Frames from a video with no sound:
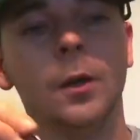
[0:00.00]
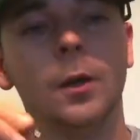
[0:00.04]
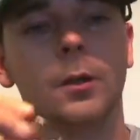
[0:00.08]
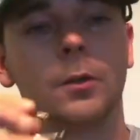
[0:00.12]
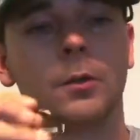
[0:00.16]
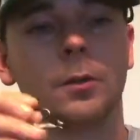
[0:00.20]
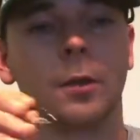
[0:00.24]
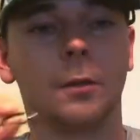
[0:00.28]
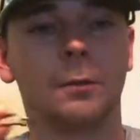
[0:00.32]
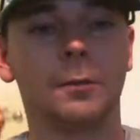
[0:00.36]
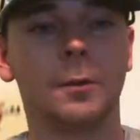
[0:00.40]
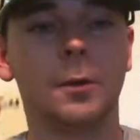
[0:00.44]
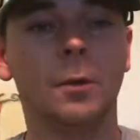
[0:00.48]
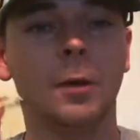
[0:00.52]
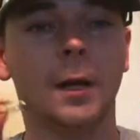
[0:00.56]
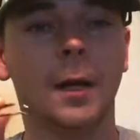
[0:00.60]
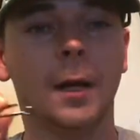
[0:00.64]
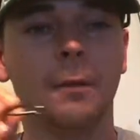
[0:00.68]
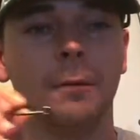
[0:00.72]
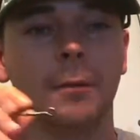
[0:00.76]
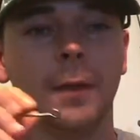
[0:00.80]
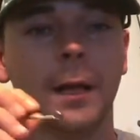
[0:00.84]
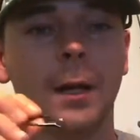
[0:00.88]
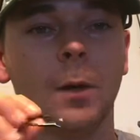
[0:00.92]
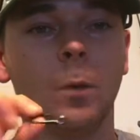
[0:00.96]
So if you
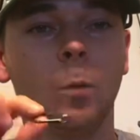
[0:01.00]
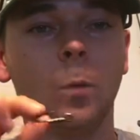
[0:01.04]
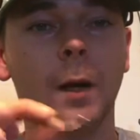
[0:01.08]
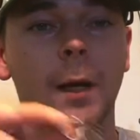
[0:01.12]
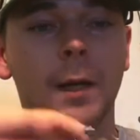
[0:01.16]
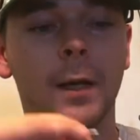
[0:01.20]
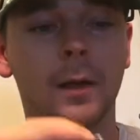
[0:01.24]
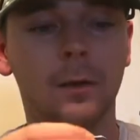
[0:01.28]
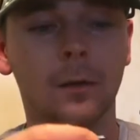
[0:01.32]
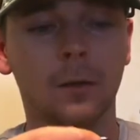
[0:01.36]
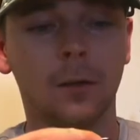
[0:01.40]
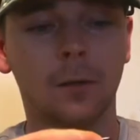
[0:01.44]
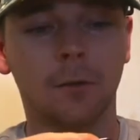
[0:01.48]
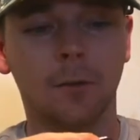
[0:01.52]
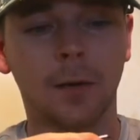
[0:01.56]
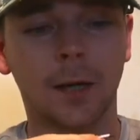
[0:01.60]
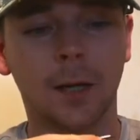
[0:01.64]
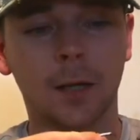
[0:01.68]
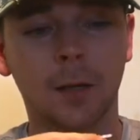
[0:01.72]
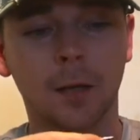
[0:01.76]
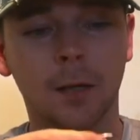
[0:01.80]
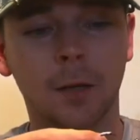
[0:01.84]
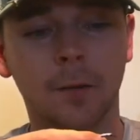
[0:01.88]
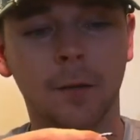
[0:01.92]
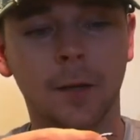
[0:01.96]
have that weight
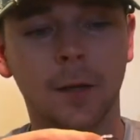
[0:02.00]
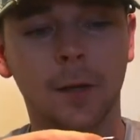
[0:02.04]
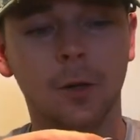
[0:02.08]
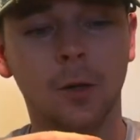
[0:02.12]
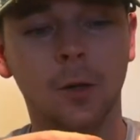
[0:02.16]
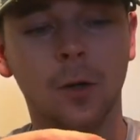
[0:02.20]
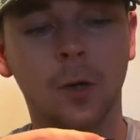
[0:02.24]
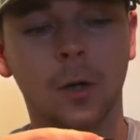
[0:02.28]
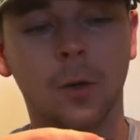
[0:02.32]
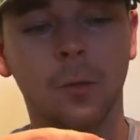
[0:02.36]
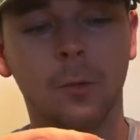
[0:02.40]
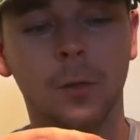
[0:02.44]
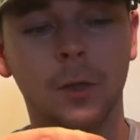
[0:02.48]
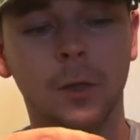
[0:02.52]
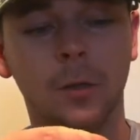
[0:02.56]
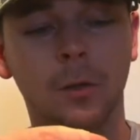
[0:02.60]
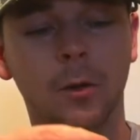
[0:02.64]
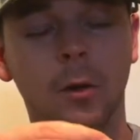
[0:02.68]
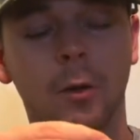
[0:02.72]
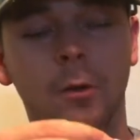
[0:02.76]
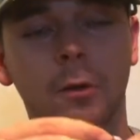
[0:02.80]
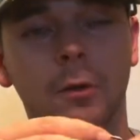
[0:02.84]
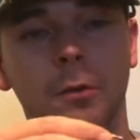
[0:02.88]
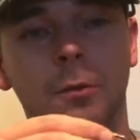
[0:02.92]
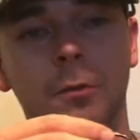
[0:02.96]
directly on that hook, when you
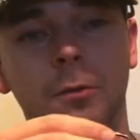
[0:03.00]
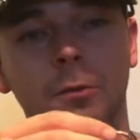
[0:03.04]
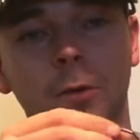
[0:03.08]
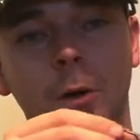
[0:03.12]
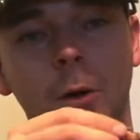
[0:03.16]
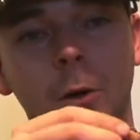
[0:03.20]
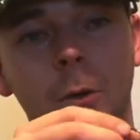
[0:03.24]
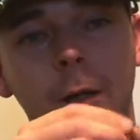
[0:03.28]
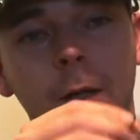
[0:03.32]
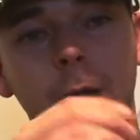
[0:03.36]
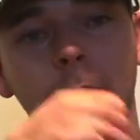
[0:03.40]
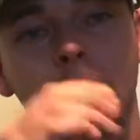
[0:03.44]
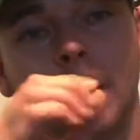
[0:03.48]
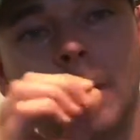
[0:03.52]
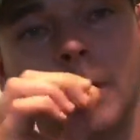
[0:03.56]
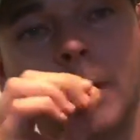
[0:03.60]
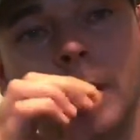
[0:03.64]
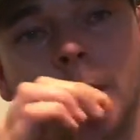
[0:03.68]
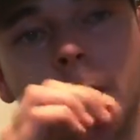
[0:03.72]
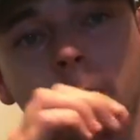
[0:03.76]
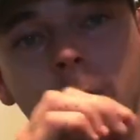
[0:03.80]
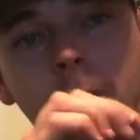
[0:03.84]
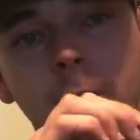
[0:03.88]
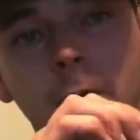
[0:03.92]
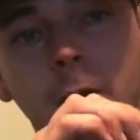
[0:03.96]
go to throw it,
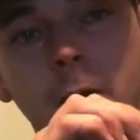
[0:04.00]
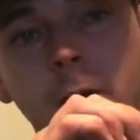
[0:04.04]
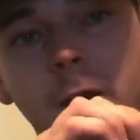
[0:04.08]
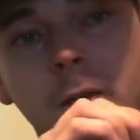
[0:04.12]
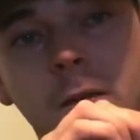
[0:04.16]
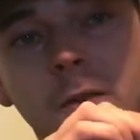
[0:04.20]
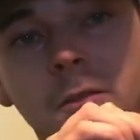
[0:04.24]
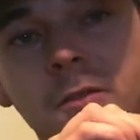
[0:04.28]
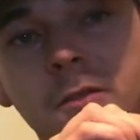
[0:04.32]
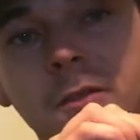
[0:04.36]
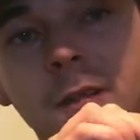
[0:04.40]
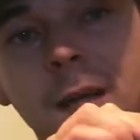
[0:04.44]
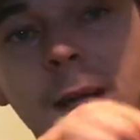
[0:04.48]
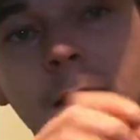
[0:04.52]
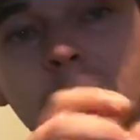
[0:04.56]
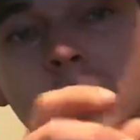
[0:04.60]
they're going to stay